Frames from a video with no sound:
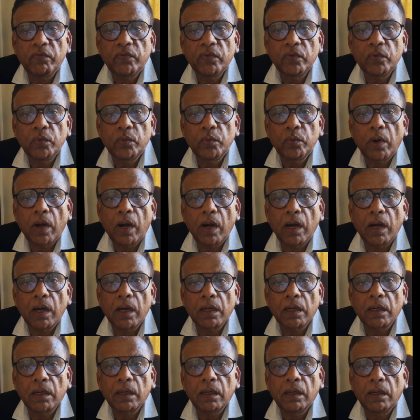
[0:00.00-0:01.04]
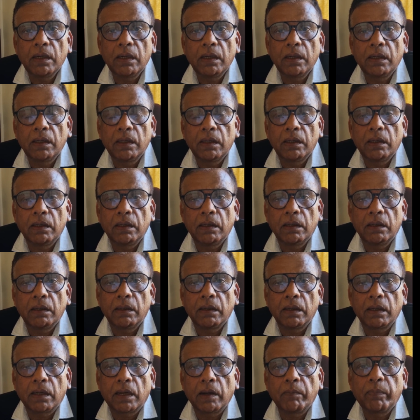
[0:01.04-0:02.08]
you are
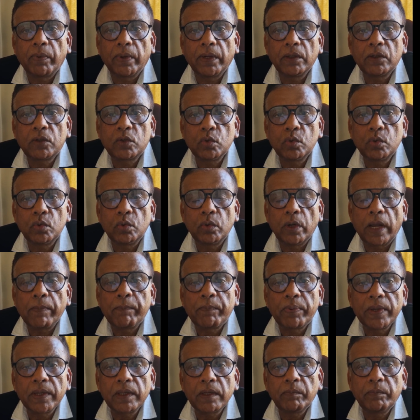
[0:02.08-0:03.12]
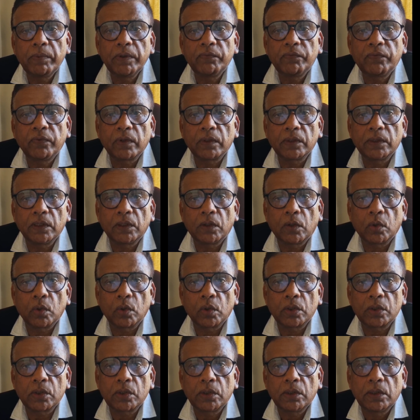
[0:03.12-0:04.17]
compelled to appear before the
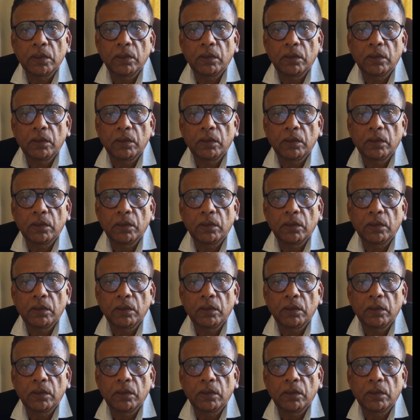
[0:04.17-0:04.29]
court,